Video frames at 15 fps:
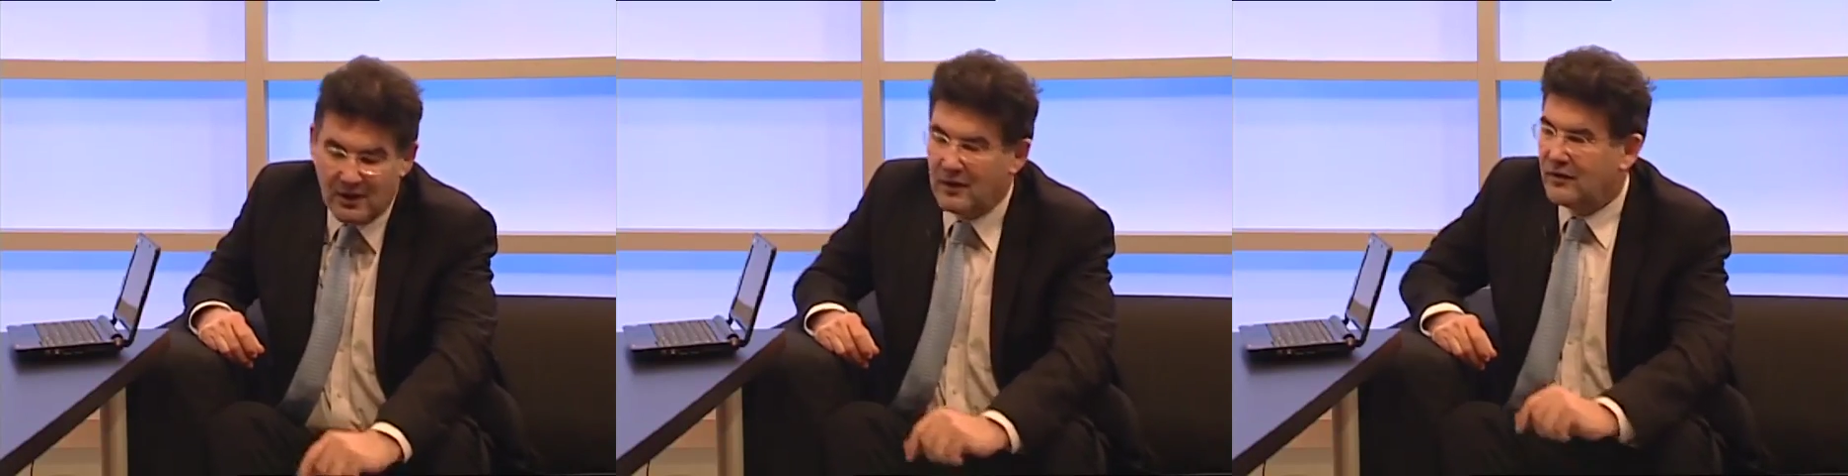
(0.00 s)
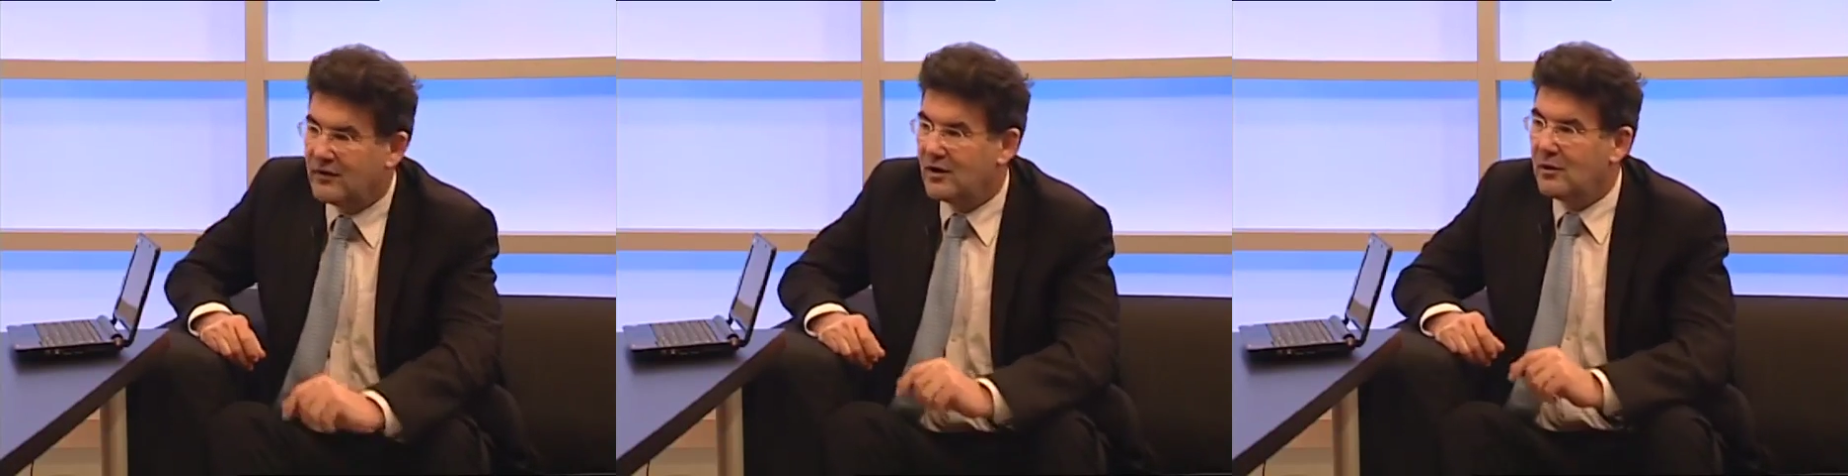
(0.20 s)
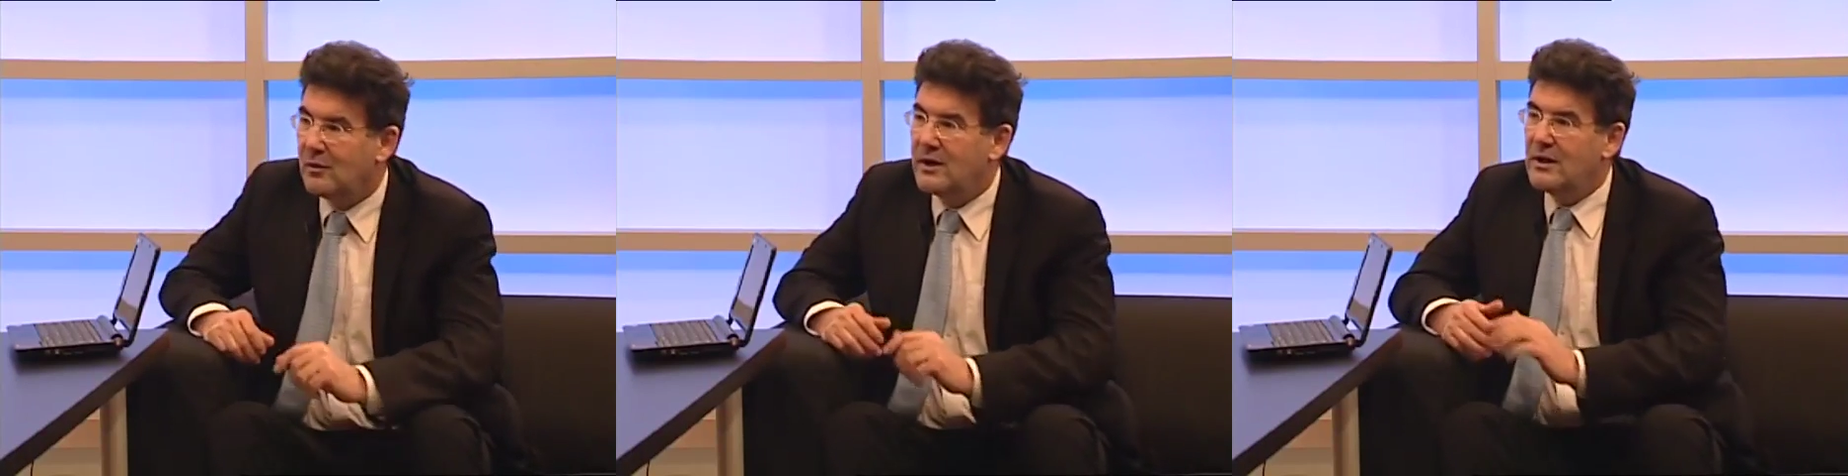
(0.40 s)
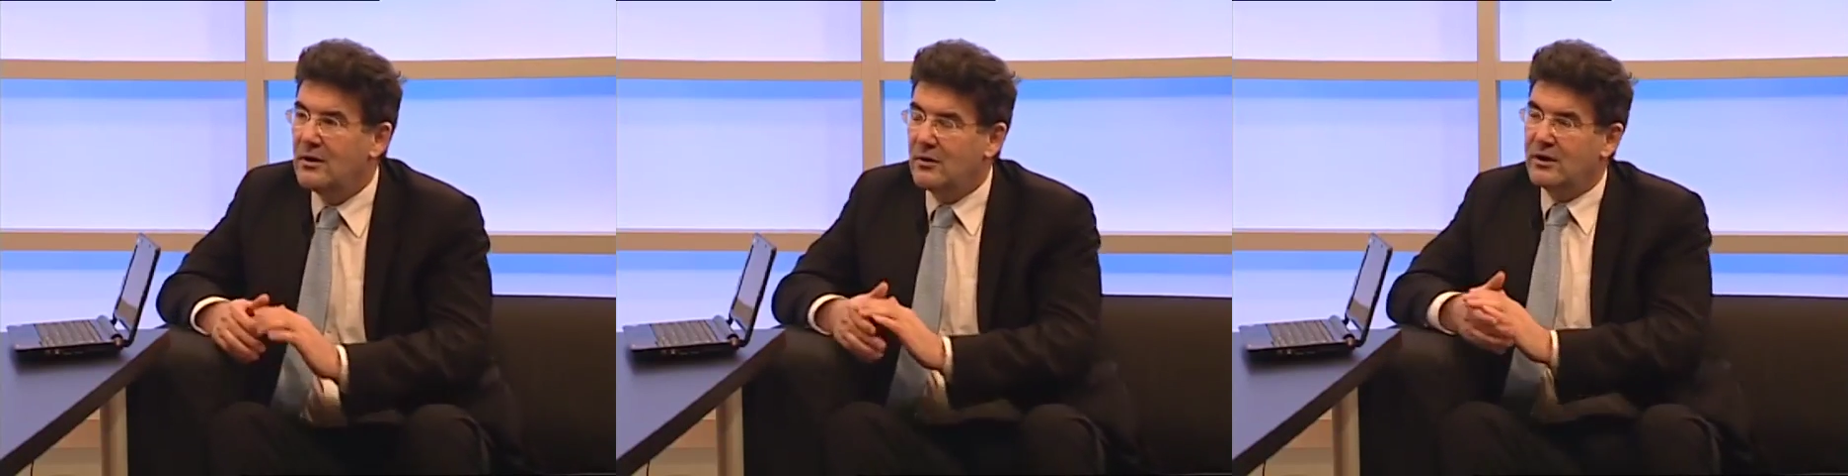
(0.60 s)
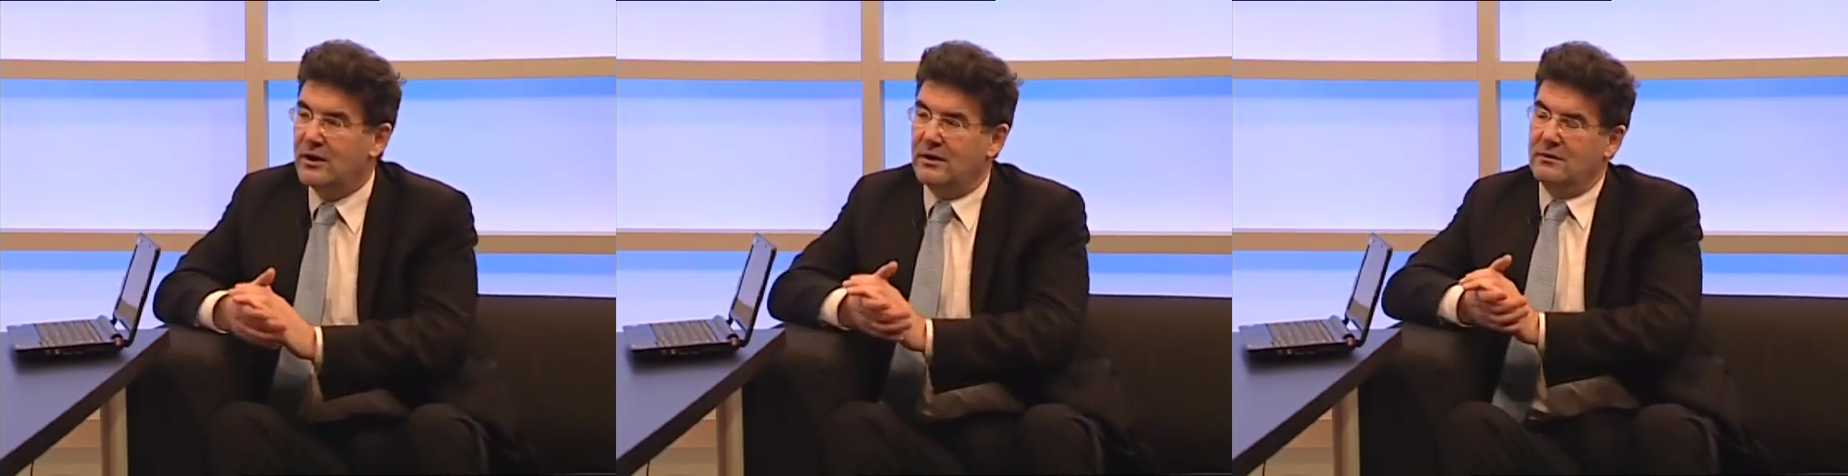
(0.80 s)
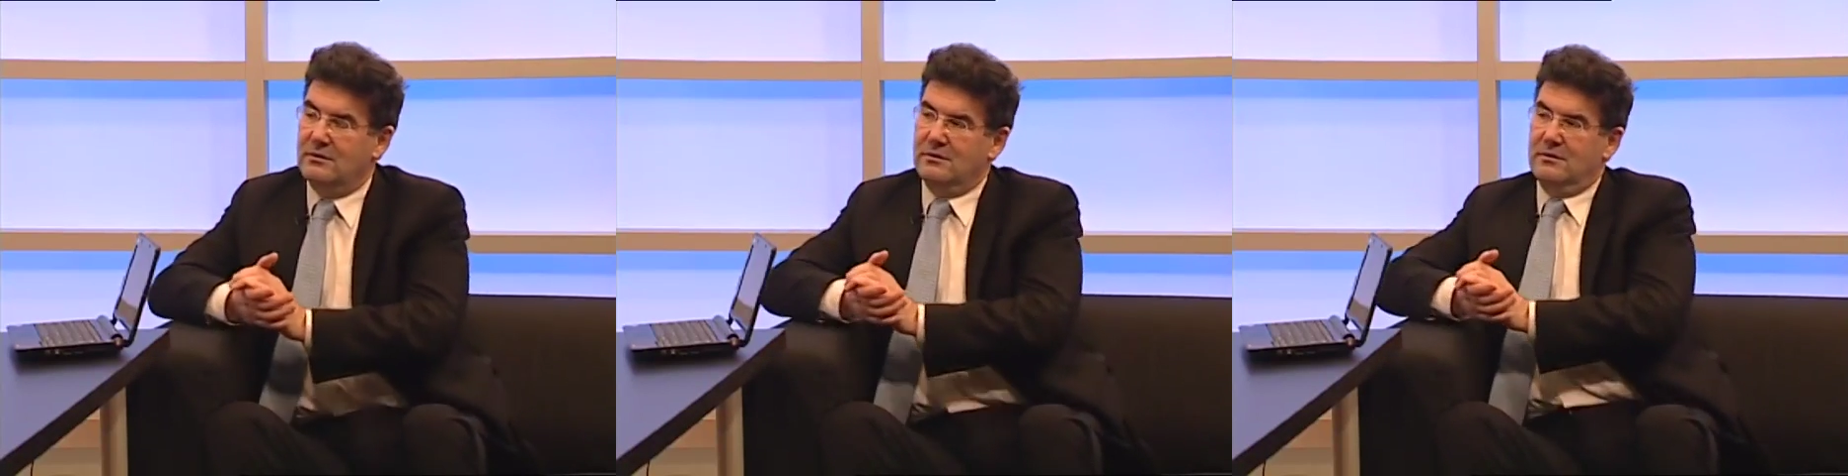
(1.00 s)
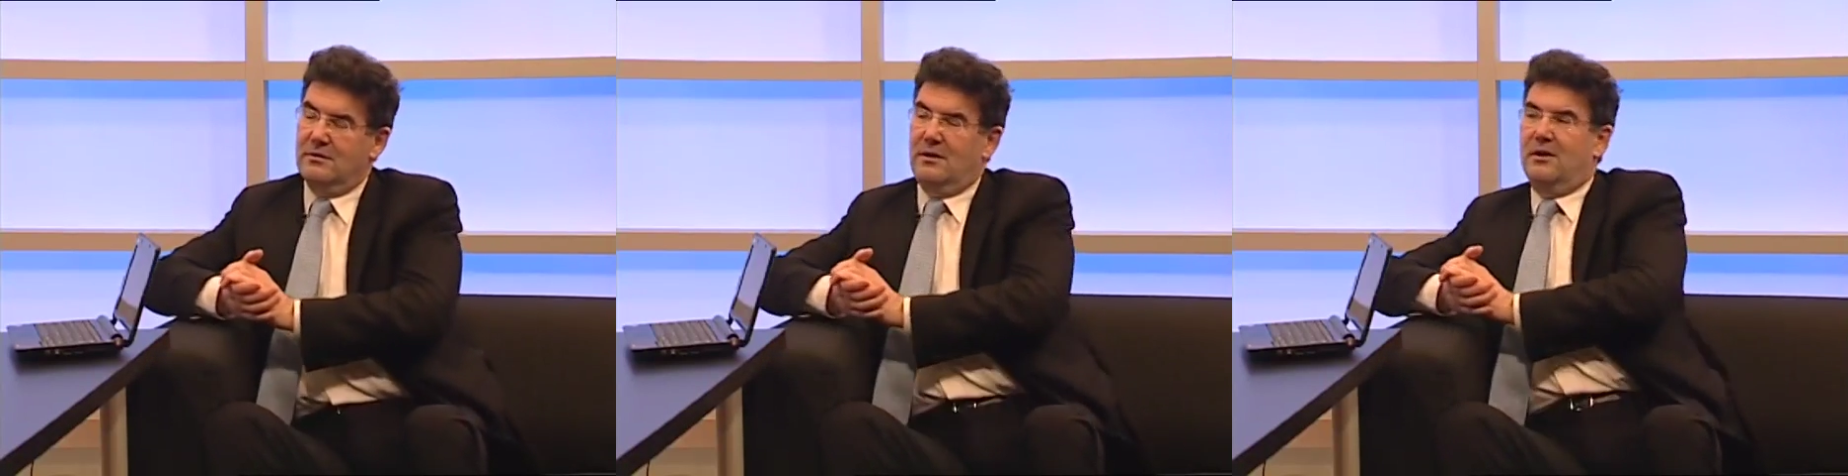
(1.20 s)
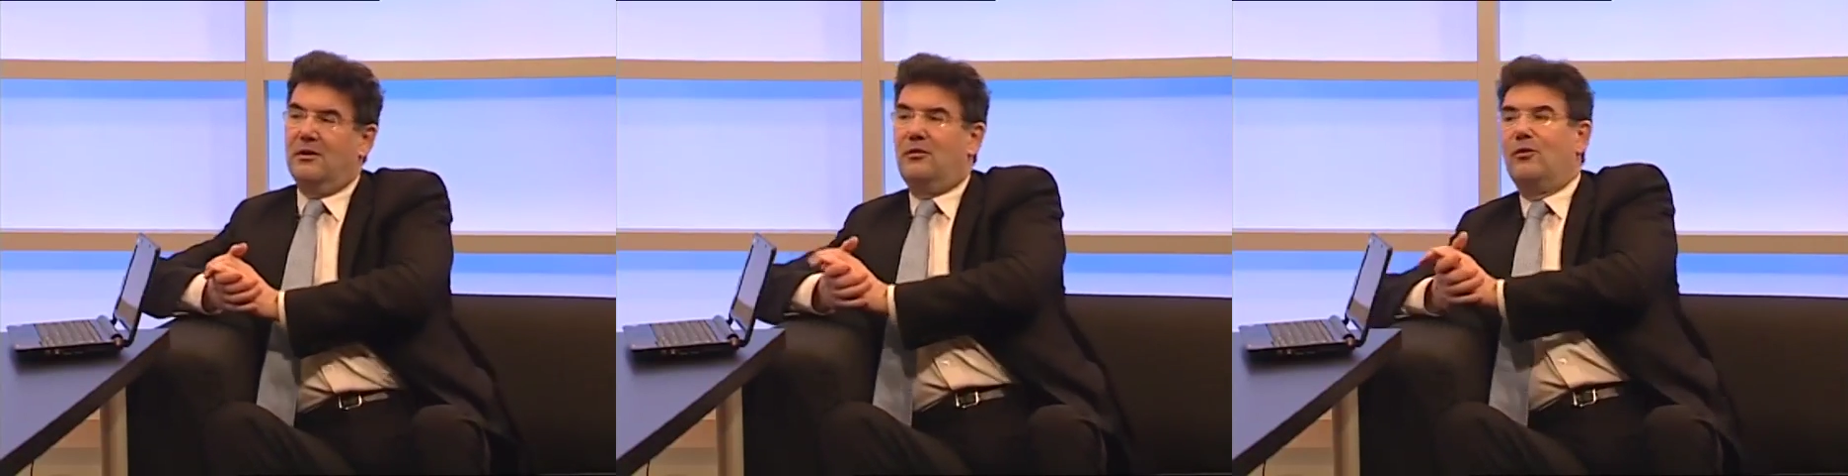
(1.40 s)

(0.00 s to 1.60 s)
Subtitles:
So we're looking at